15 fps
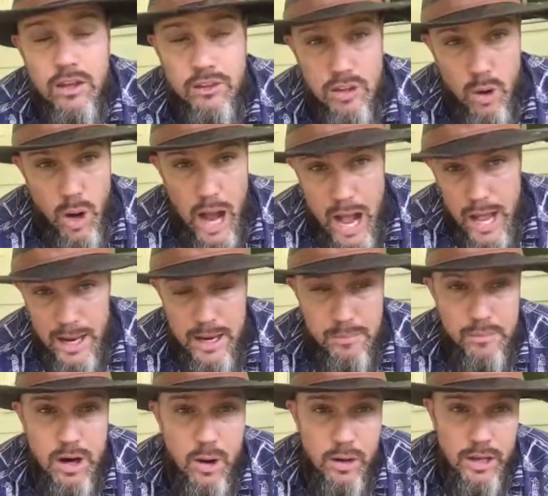So I
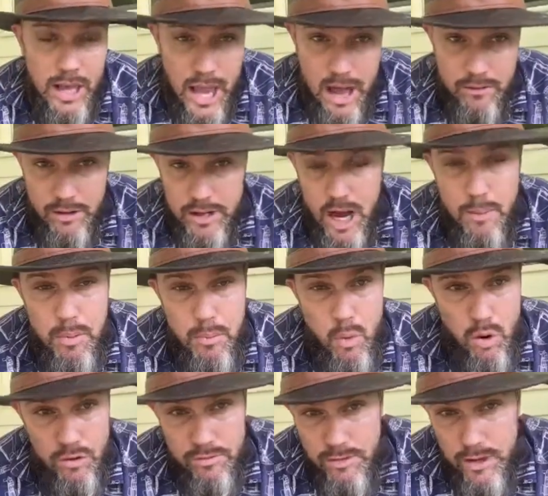am going to have a couple
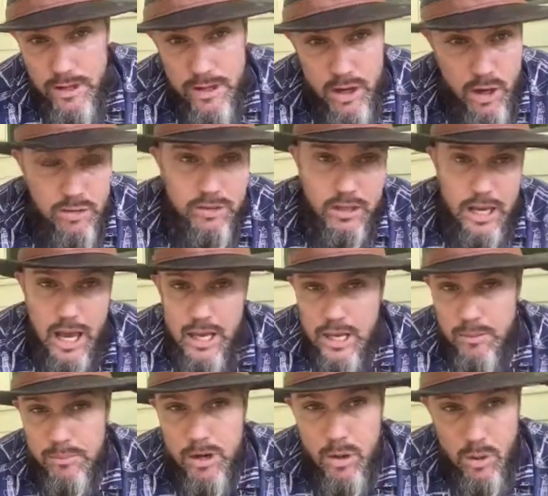more videos that I
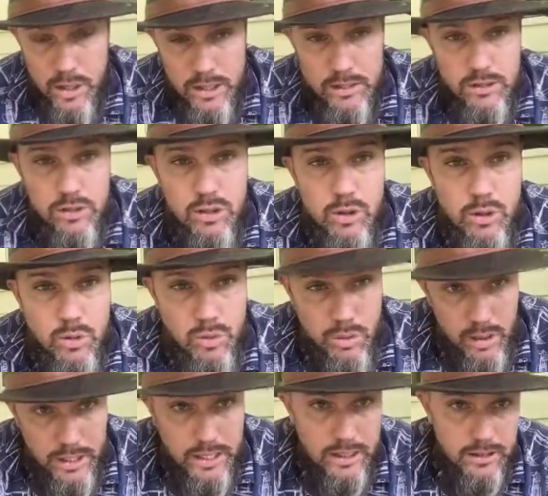am going to
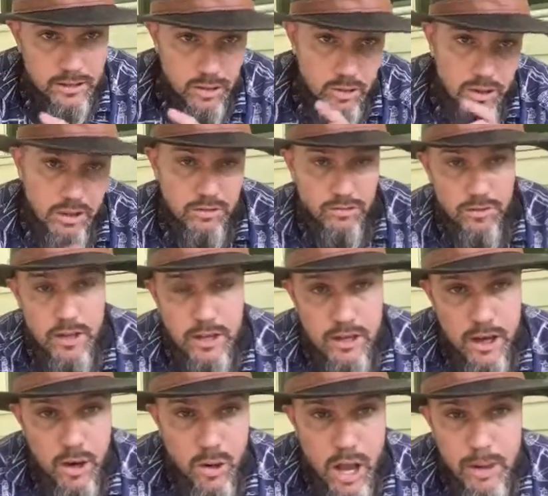link to this video.